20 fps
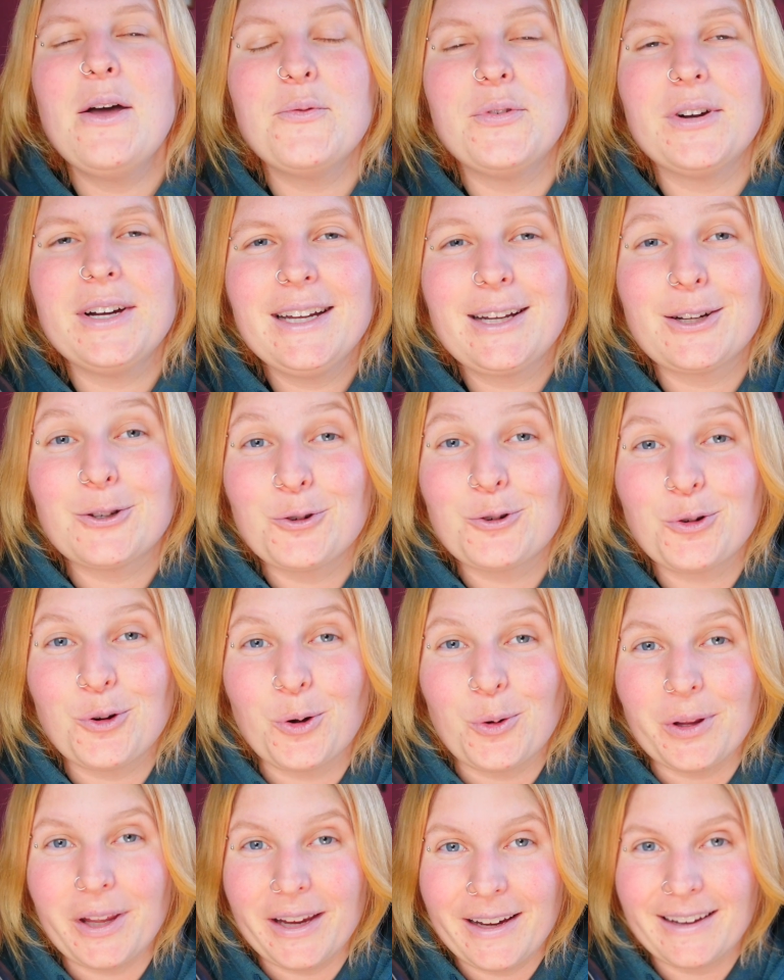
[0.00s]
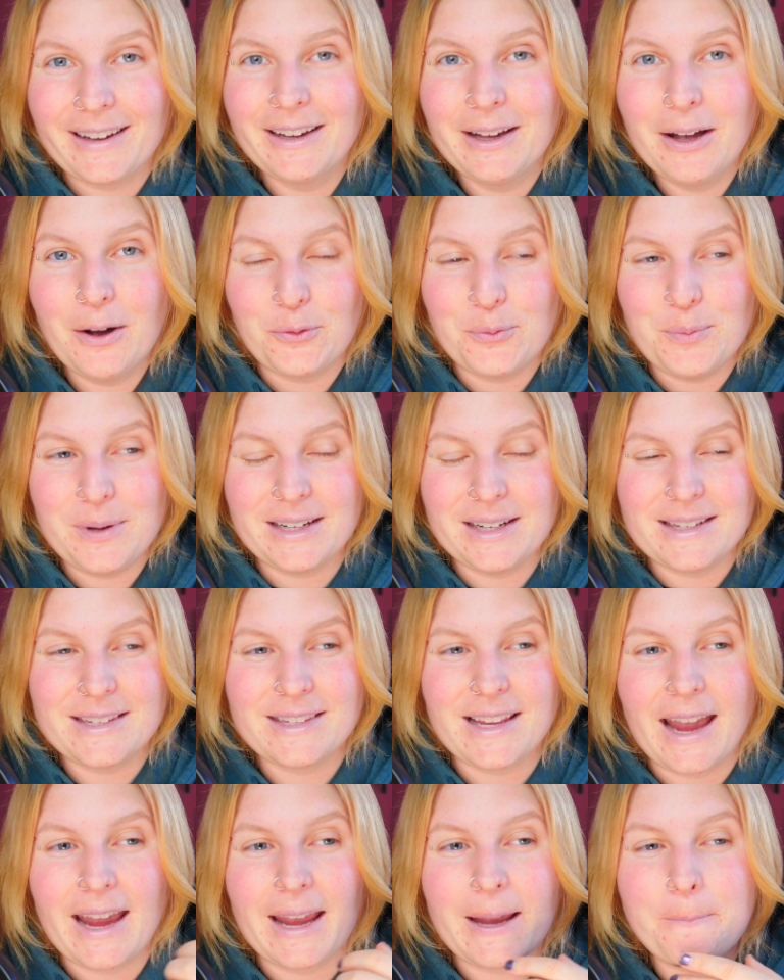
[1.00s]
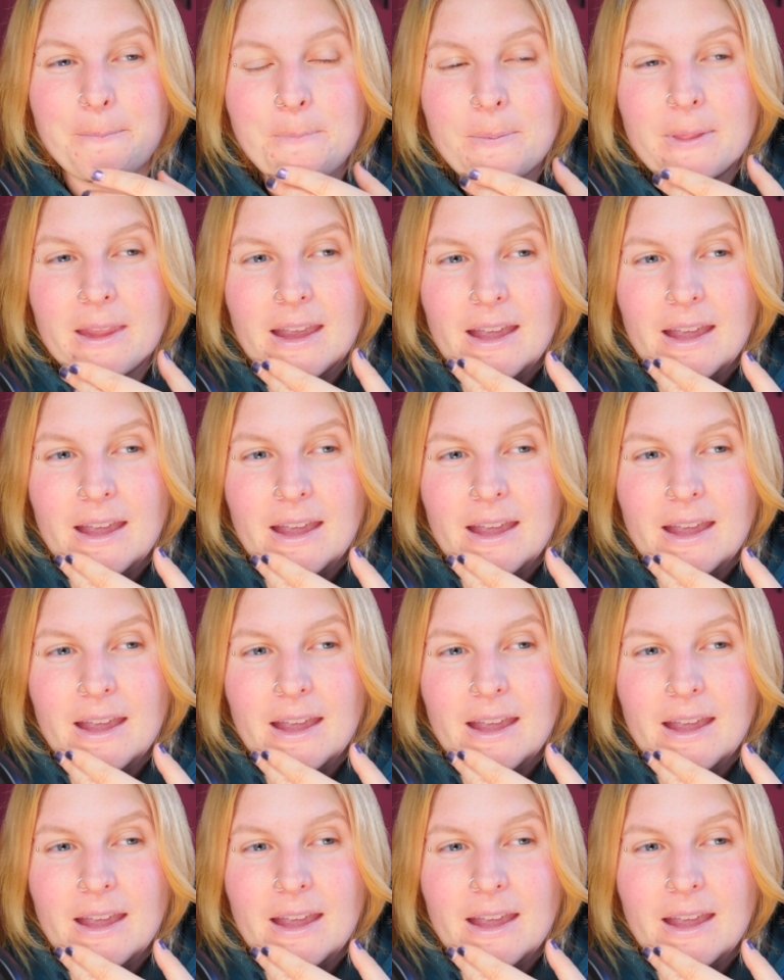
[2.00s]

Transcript: very controlling of me to say.